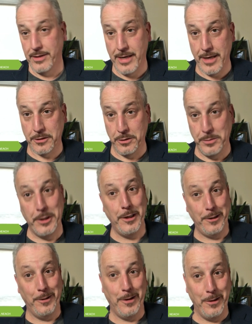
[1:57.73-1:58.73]
actually meet,
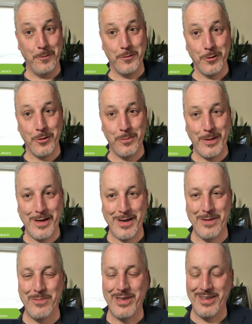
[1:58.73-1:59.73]
I overheard
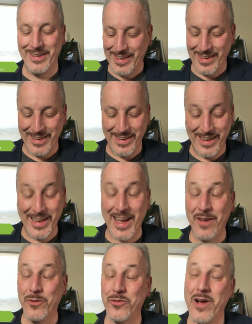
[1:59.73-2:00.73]
behind me a
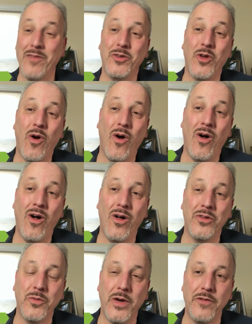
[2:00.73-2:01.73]
guy who traveled all
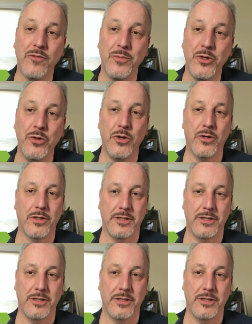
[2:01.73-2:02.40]
the way from New York